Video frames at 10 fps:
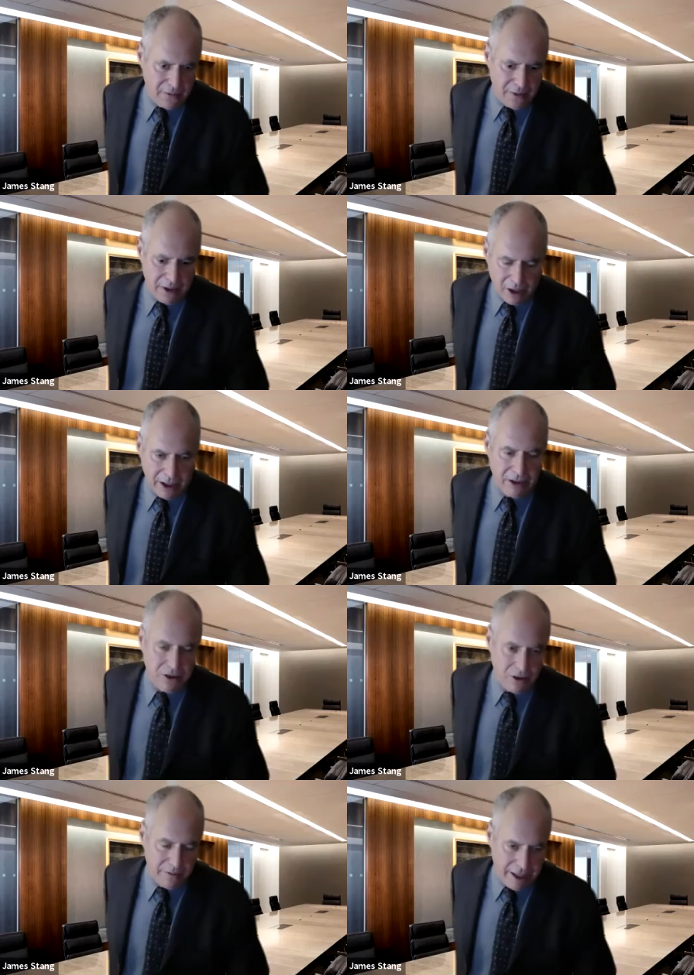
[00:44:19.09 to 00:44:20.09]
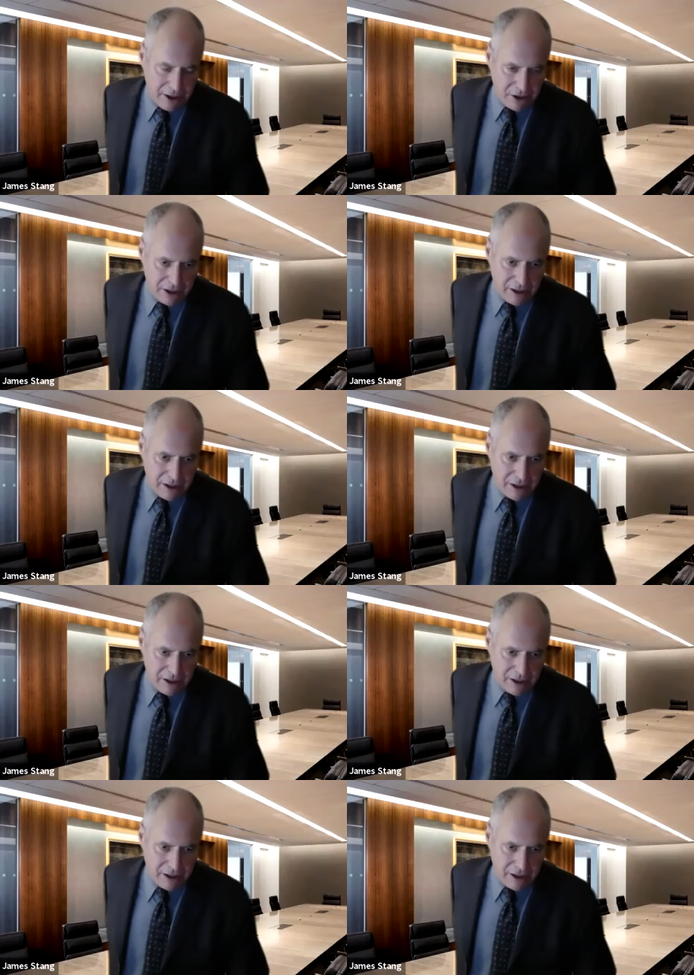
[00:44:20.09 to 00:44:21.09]
regarding termination
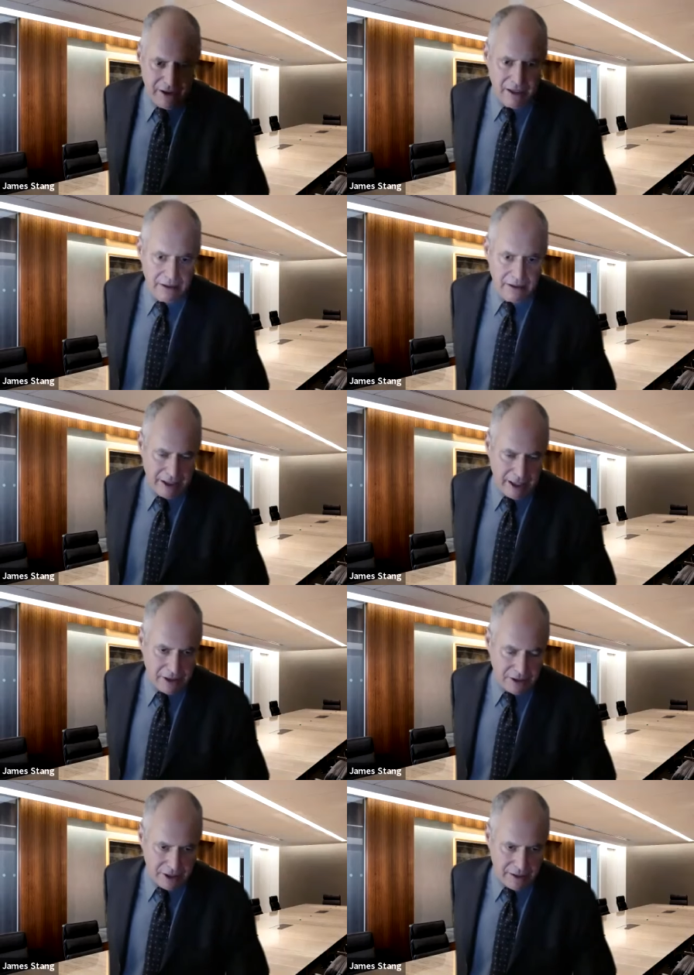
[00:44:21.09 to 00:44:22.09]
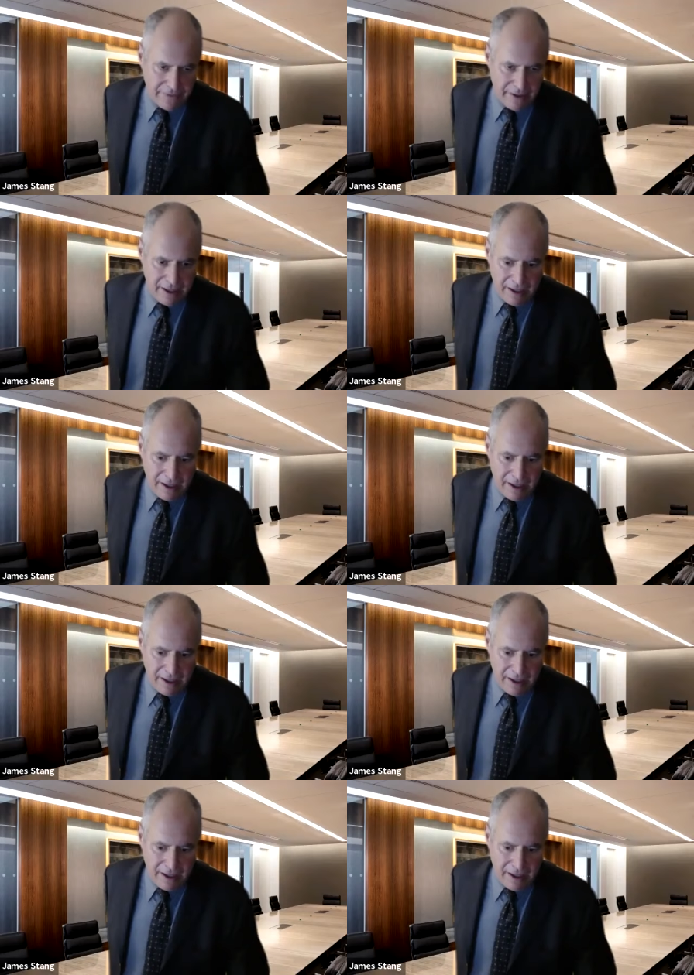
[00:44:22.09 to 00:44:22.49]
of the relationship.